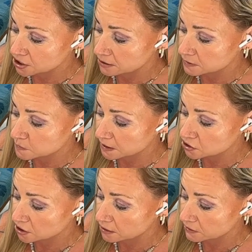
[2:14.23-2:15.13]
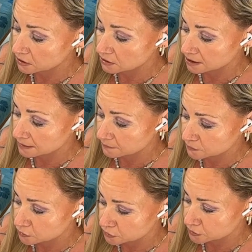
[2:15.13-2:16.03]
generous by sharing your
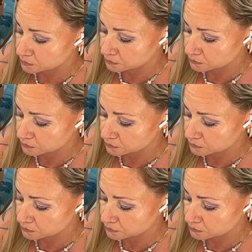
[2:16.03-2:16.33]
gifts.